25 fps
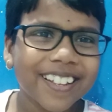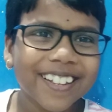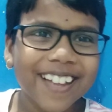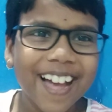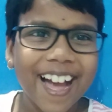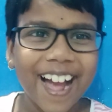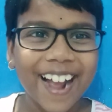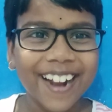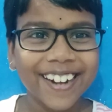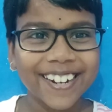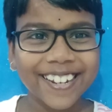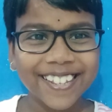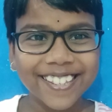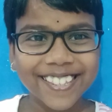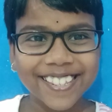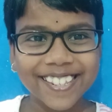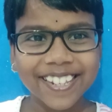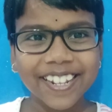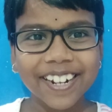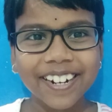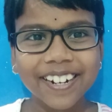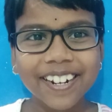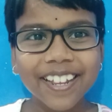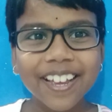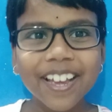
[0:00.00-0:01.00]
and he
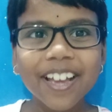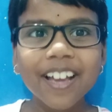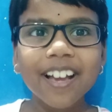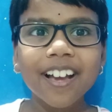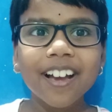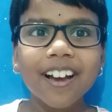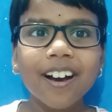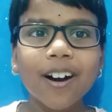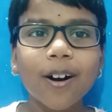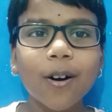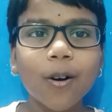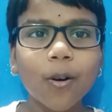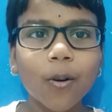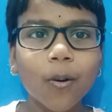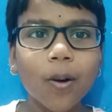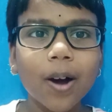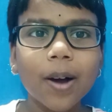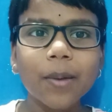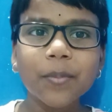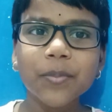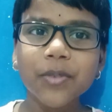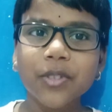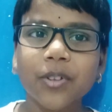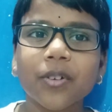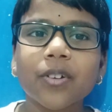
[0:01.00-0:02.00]
said, "Oh,
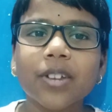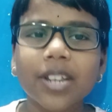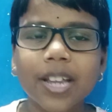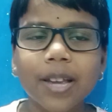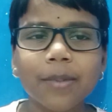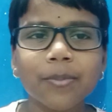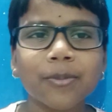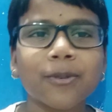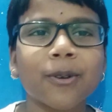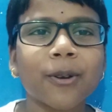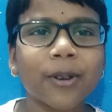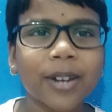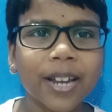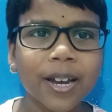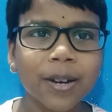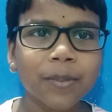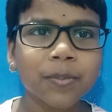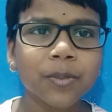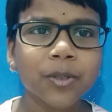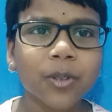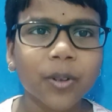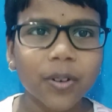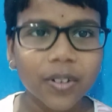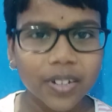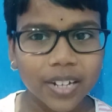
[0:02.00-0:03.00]
I'm sorry, I'm sorry, I'm
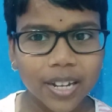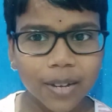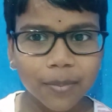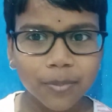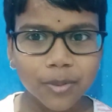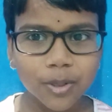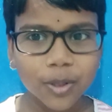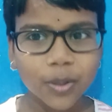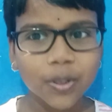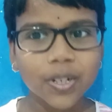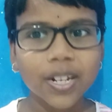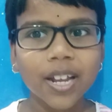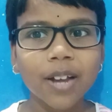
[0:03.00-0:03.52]
sorry, I'm sorry.